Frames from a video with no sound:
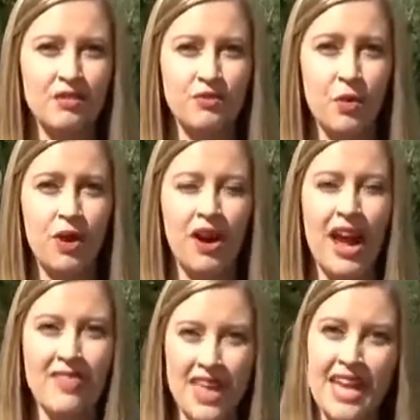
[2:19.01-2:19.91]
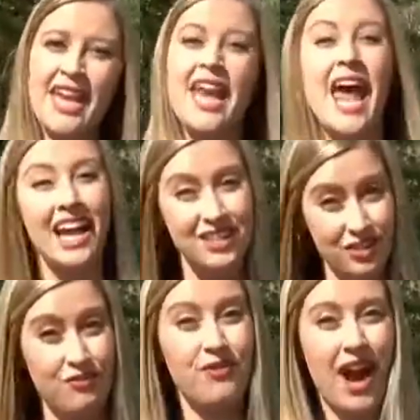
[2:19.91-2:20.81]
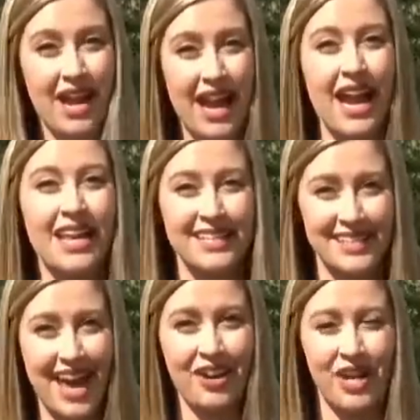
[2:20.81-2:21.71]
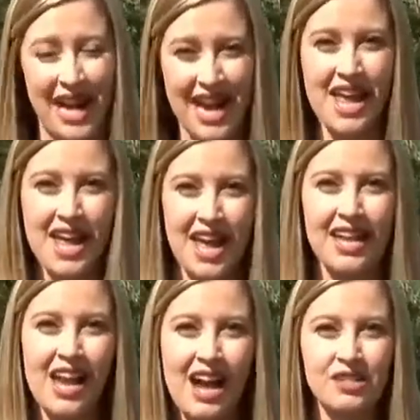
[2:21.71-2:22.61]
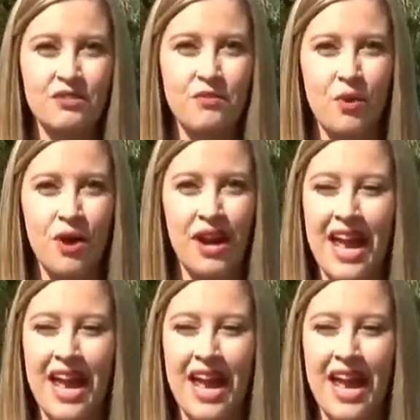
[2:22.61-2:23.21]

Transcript: to 4, and then next Friday and Saturday, 9 to 4.